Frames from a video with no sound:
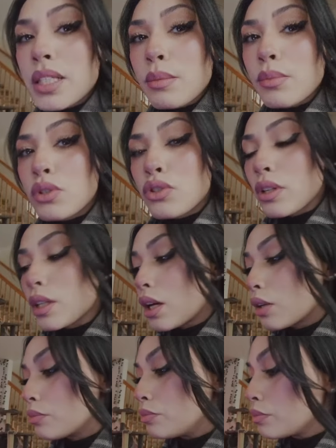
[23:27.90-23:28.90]
some Uhtred
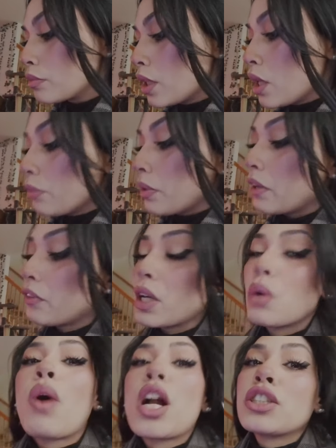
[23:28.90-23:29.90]
though. We already
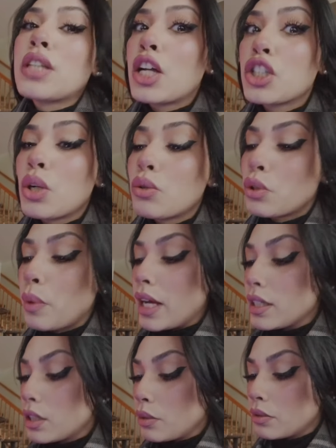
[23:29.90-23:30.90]
watched that show twice,
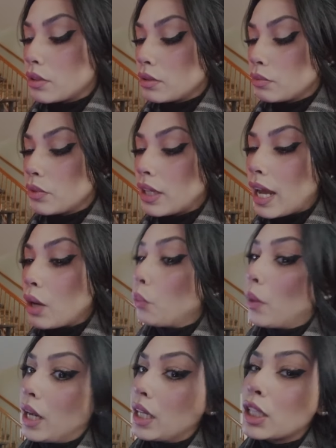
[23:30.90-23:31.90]
so we gotta
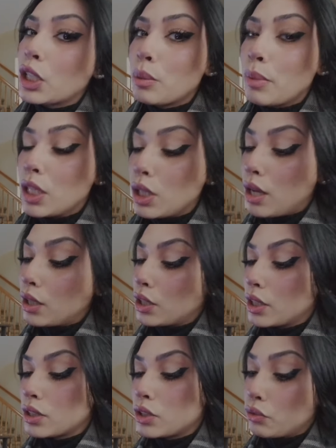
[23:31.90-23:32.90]
wait a little bit
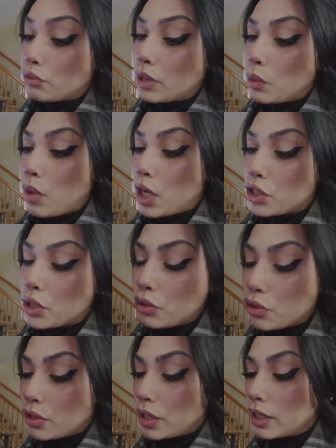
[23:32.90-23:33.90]
longer to rewatch
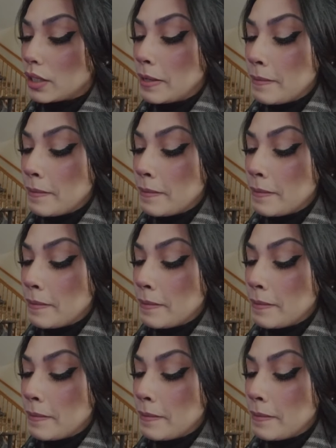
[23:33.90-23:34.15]
Uhtred,